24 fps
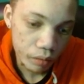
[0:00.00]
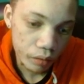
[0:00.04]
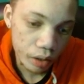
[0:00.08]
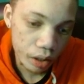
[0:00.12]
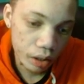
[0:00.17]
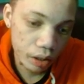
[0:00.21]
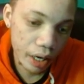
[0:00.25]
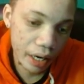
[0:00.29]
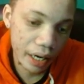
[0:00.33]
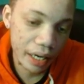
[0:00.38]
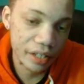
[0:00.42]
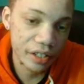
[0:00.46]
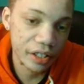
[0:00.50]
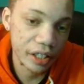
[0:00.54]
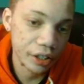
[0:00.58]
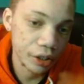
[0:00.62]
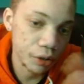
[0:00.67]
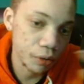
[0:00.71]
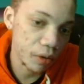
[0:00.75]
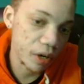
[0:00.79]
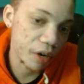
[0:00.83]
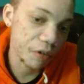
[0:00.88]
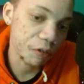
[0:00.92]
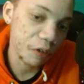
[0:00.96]
like I said, you
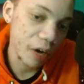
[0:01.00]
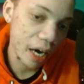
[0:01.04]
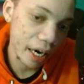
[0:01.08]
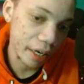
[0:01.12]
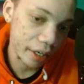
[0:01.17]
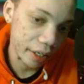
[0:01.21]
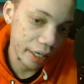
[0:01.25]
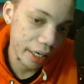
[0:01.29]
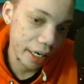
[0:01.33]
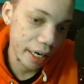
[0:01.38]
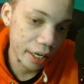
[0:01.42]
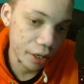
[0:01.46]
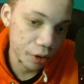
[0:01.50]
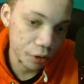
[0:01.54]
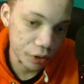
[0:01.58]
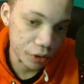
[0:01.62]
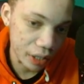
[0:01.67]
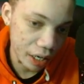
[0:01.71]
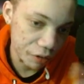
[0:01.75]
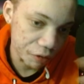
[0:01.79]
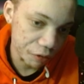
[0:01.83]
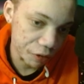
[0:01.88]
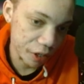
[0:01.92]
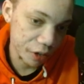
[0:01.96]
want to find great angles
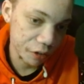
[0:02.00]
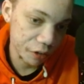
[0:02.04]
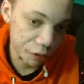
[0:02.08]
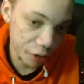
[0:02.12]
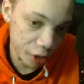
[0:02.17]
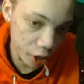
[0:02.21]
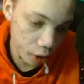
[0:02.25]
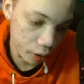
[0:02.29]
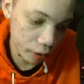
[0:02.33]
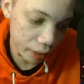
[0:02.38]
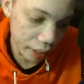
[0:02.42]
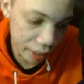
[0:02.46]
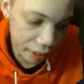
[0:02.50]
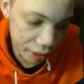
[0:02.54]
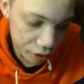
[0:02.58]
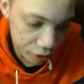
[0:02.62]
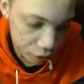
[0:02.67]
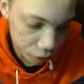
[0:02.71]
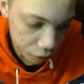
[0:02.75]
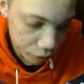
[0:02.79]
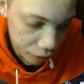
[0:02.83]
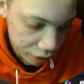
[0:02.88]
that fit our lane. So yeah.